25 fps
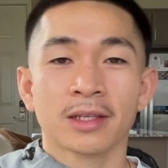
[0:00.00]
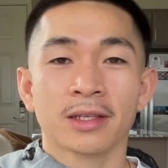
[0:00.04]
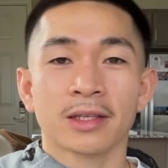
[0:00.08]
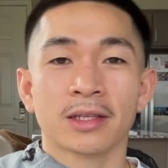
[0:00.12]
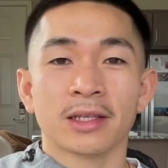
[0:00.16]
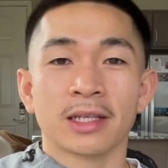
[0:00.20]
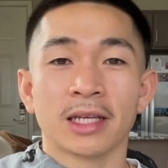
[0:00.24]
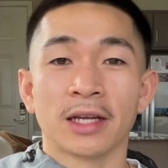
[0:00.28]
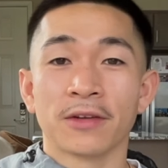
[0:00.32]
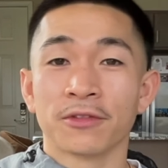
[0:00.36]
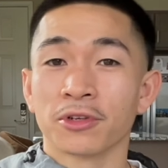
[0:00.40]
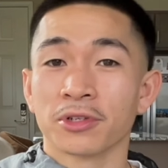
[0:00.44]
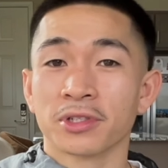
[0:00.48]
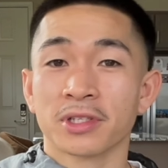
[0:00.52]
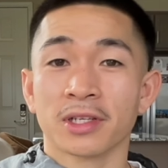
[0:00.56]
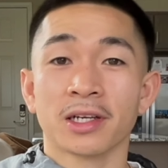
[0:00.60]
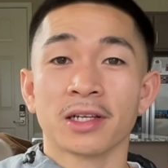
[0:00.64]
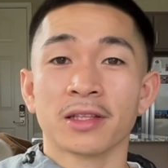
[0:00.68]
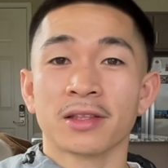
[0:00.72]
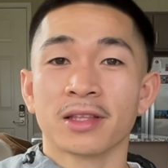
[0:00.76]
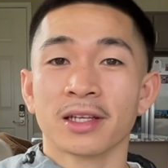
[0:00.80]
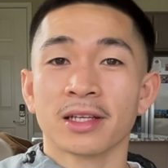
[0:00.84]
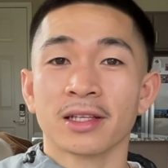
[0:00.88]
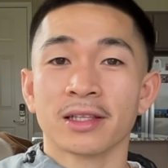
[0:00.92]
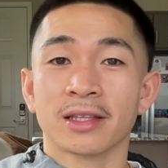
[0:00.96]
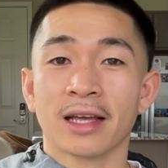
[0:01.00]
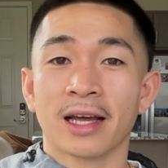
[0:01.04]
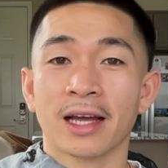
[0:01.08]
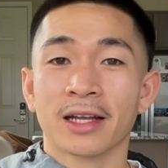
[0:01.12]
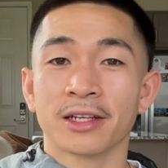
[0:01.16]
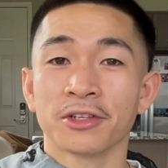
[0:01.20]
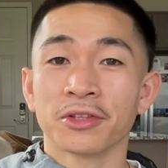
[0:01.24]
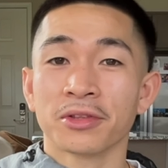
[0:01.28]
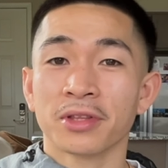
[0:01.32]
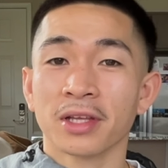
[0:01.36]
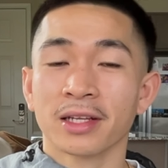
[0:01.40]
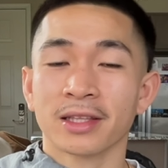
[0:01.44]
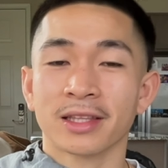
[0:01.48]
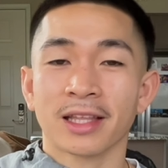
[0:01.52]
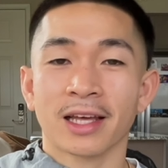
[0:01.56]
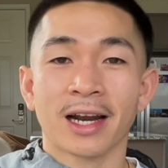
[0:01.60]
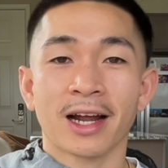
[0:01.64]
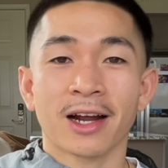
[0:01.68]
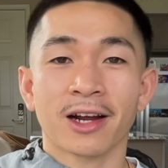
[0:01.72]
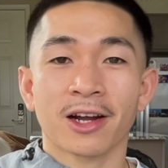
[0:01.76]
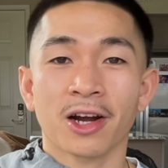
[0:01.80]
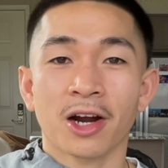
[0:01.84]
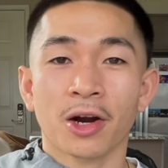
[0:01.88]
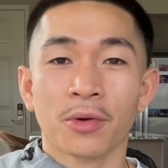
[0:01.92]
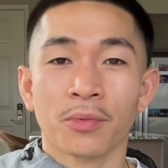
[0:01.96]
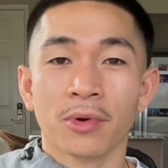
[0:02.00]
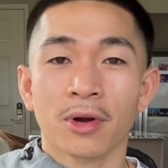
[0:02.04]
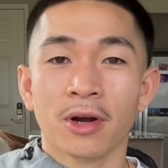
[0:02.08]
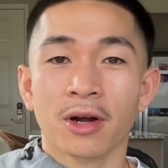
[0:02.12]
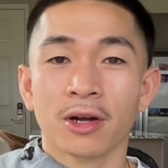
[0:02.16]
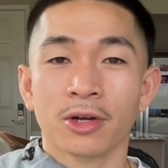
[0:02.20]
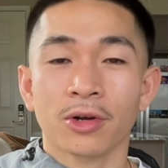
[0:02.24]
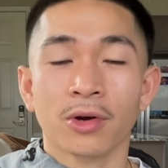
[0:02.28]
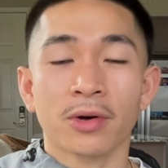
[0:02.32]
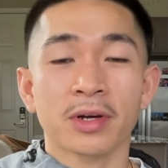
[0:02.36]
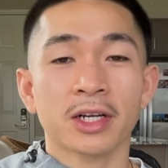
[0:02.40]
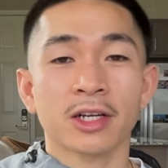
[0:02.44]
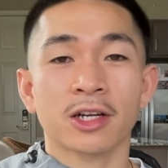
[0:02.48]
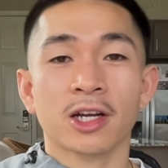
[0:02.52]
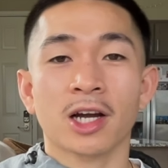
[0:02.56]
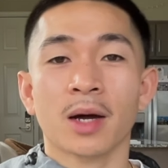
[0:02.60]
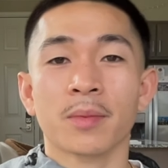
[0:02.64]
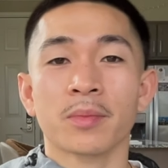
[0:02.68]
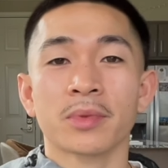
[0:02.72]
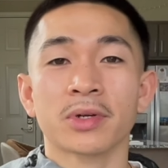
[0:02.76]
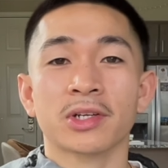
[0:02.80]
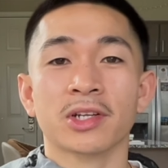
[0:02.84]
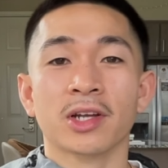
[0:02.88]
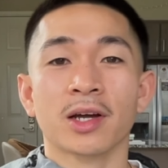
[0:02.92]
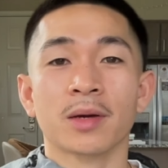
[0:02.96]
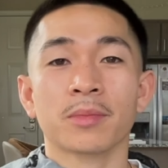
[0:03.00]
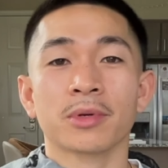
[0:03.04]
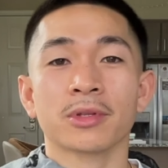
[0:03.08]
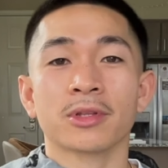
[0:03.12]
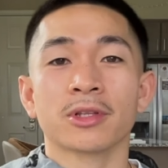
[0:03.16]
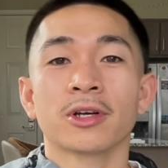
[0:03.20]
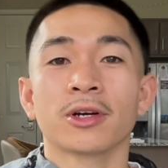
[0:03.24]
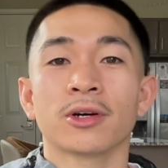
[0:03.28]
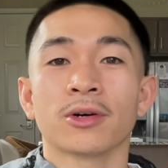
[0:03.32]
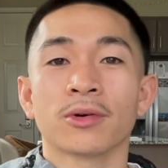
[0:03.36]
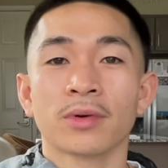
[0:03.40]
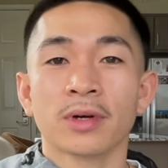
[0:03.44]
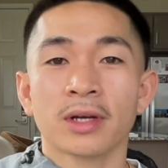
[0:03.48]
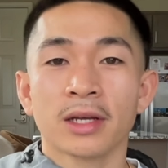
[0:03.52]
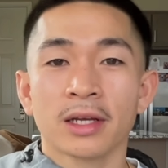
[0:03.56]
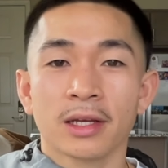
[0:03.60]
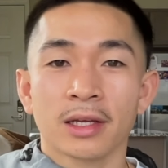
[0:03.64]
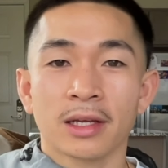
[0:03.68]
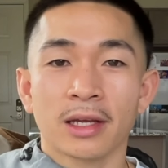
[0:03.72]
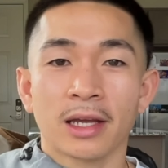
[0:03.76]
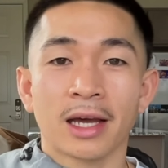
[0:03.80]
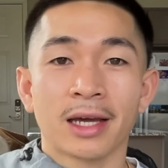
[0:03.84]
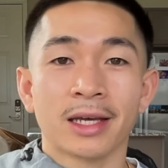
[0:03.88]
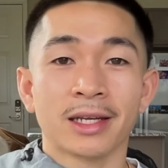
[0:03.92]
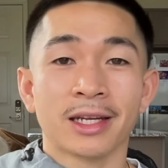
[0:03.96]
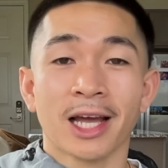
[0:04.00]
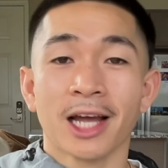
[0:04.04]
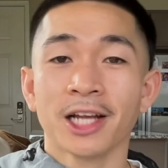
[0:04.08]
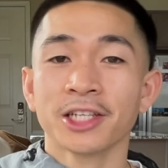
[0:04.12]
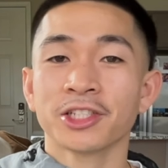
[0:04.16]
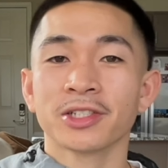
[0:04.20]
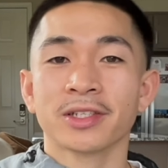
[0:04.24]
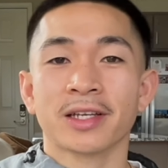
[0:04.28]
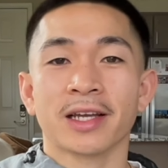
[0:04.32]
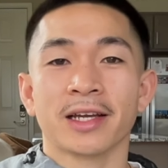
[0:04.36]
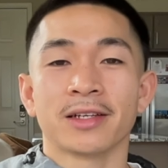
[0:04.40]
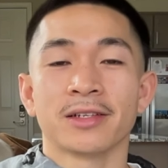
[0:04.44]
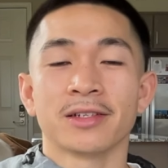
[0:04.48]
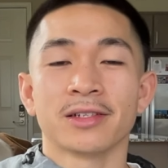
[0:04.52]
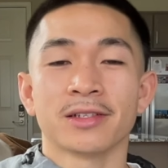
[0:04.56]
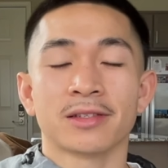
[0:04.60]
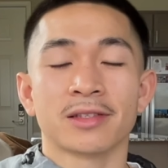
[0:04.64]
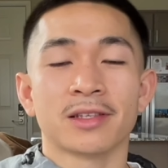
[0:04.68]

If there's anything that you think that I got wrong, go ahead and comment down below and educate us.